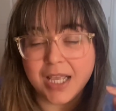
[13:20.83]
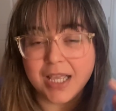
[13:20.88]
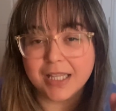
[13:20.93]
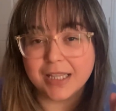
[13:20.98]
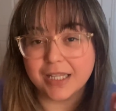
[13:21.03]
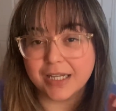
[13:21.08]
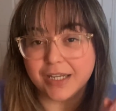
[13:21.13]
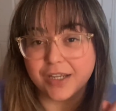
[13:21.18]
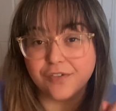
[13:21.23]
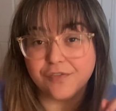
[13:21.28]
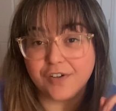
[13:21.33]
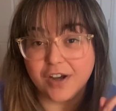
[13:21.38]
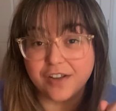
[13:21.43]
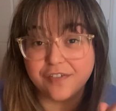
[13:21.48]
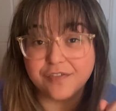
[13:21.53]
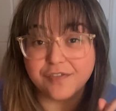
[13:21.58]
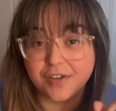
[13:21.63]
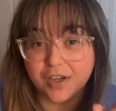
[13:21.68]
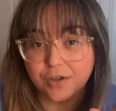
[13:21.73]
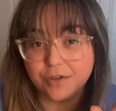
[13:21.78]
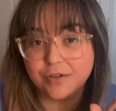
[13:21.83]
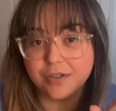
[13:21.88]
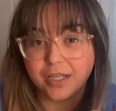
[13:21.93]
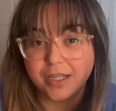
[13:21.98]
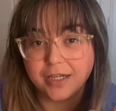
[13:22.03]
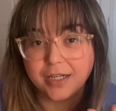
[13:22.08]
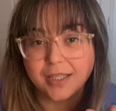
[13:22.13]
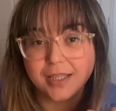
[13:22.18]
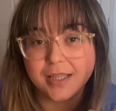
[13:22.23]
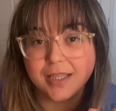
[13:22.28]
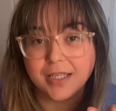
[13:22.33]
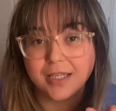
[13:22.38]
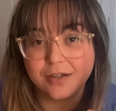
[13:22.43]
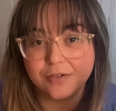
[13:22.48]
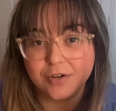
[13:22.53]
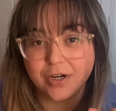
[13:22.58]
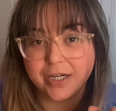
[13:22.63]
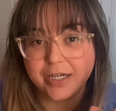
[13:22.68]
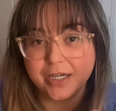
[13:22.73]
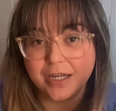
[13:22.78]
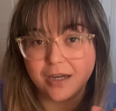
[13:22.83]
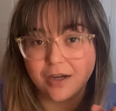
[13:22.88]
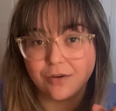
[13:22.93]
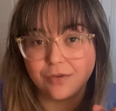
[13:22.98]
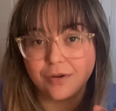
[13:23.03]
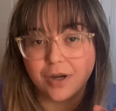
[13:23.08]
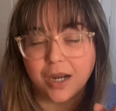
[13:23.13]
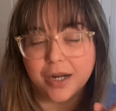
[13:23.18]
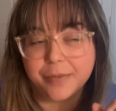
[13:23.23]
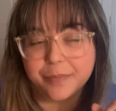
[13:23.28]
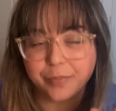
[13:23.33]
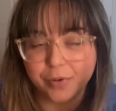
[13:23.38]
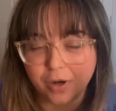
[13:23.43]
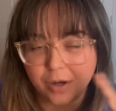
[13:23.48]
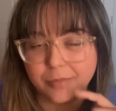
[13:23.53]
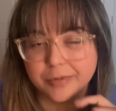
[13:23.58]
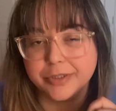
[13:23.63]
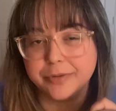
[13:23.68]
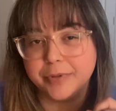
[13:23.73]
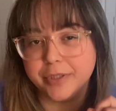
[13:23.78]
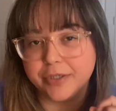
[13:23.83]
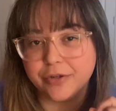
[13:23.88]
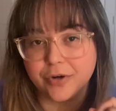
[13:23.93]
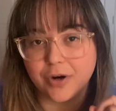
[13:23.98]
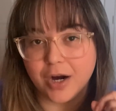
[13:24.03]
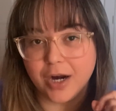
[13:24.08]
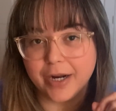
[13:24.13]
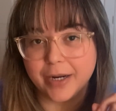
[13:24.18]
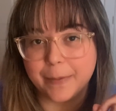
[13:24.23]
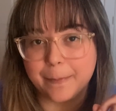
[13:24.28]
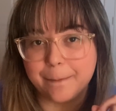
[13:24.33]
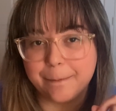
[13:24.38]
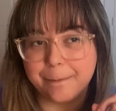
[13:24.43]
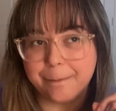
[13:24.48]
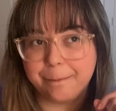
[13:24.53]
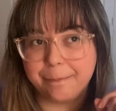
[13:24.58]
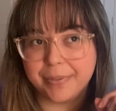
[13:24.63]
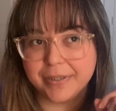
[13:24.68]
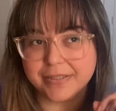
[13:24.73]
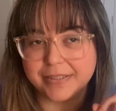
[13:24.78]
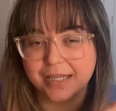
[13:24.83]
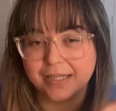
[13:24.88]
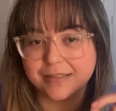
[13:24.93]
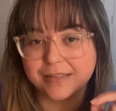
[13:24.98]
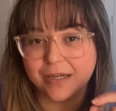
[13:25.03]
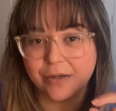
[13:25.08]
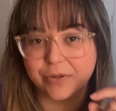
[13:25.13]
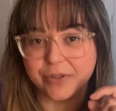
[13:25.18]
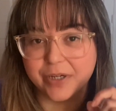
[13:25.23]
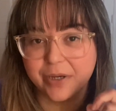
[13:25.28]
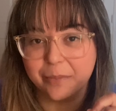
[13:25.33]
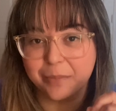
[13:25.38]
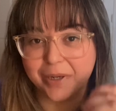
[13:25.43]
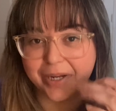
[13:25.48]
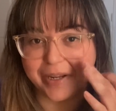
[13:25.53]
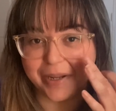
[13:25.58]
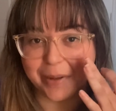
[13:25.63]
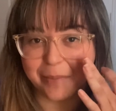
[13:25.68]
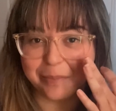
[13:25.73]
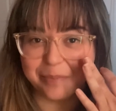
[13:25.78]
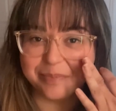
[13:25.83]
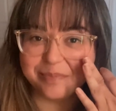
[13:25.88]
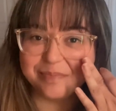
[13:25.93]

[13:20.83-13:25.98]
Like, if I felt anything right now, I'd probably be crying, but that's how numb I am.